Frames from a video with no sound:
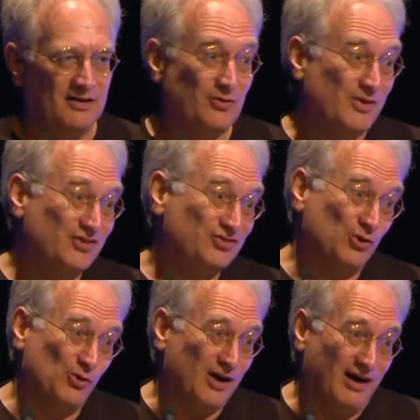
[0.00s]
So in this
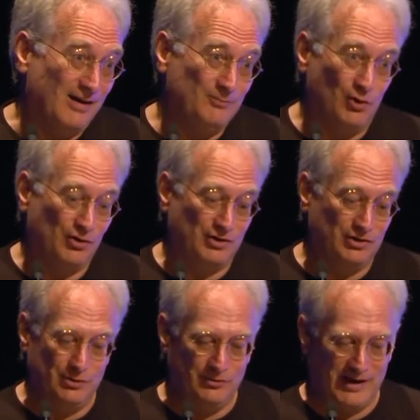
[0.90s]
talk, I'm not going
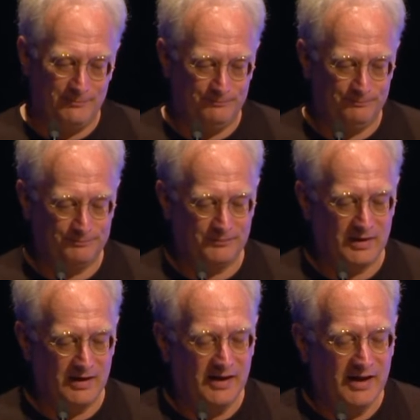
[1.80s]
to do that.
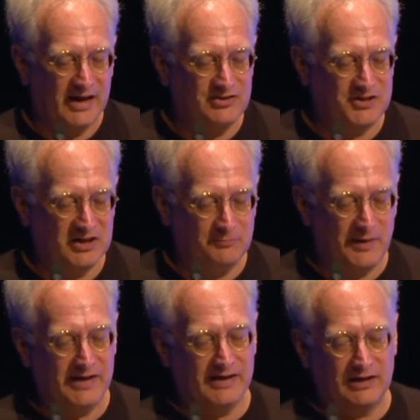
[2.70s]
Instead of
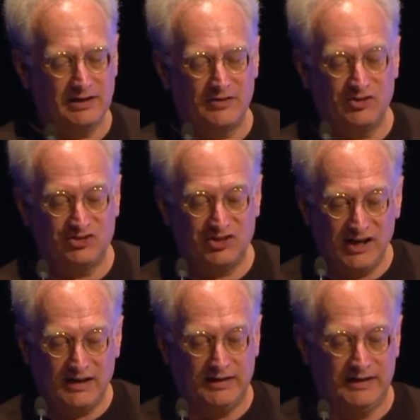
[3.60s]
being yet another
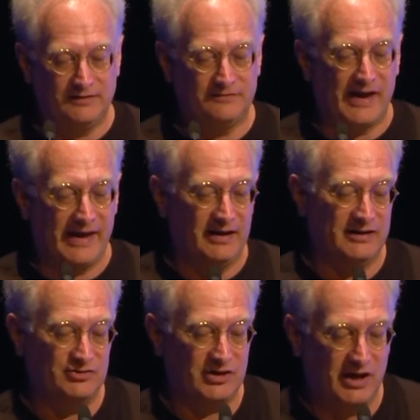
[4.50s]
cheerleader for AI
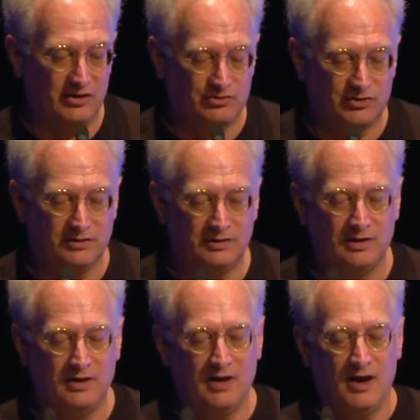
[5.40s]
in education,
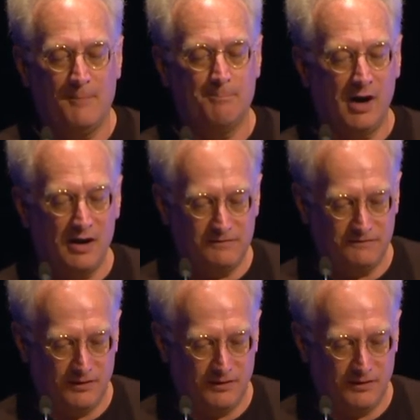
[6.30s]
my